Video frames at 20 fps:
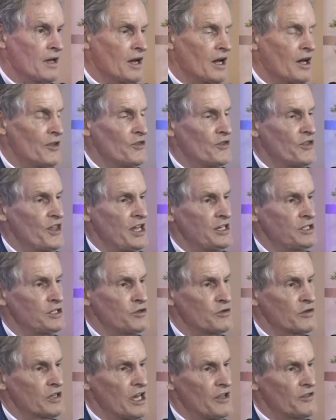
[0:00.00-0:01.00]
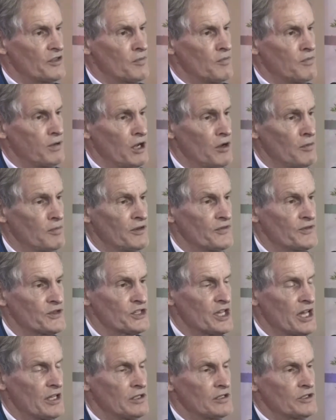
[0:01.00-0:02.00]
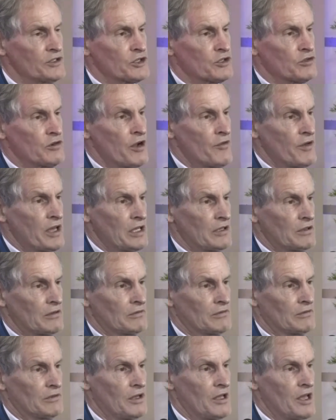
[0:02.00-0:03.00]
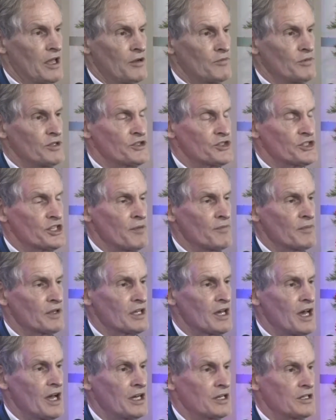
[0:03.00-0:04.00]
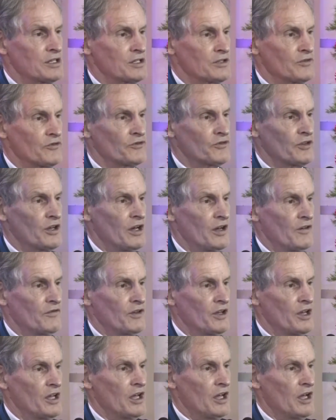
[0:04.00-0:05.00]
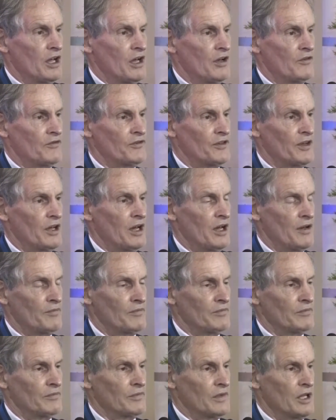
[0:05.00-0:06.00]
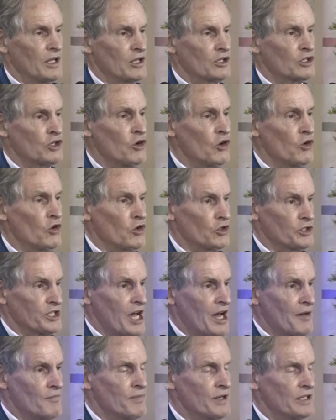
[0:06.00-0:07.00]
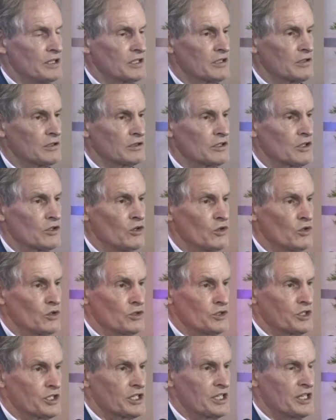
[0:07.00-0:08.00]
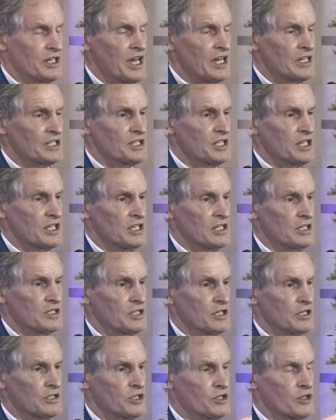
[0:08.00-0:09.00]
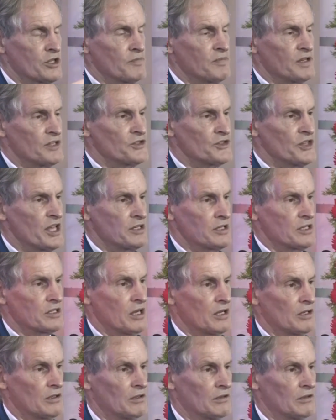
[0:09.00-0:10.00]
And then you get the blob of cells growing with some kind of cord, umbilical cord, connecting it to the placenta.